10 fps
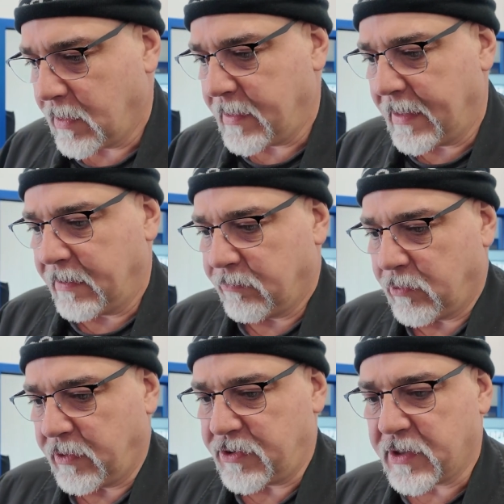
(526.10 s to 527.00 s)
Not
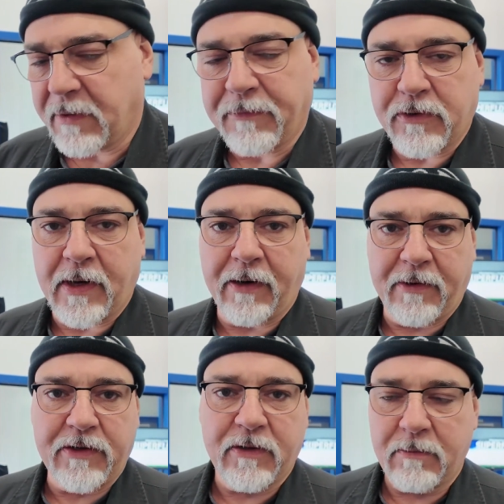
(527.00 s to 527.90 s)
really set up for drag
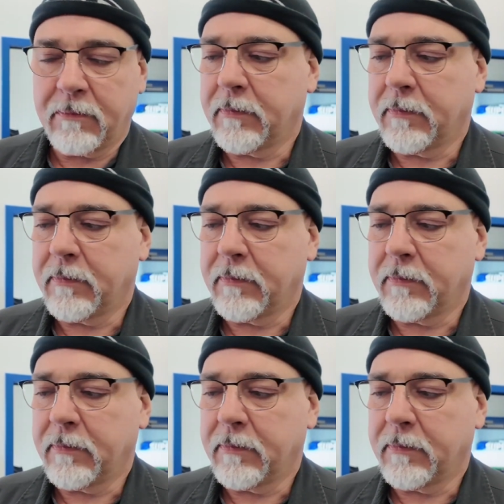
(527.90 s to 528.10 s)
racing.